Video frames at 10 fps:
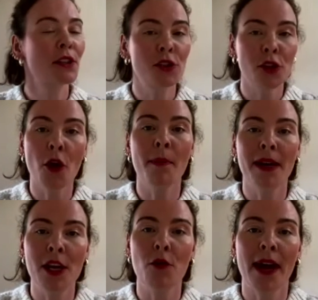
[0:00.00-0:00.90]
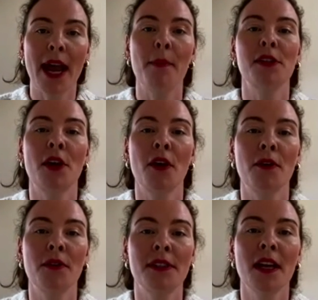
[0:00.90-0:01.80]
But there are so many great
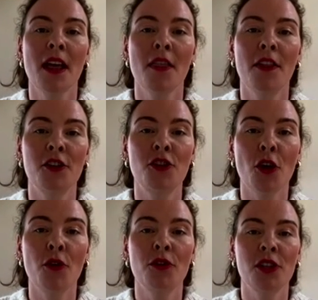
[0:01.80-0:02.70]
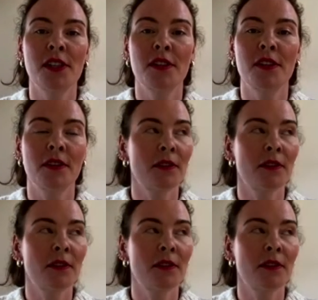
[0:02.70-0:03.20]
episodes that don't just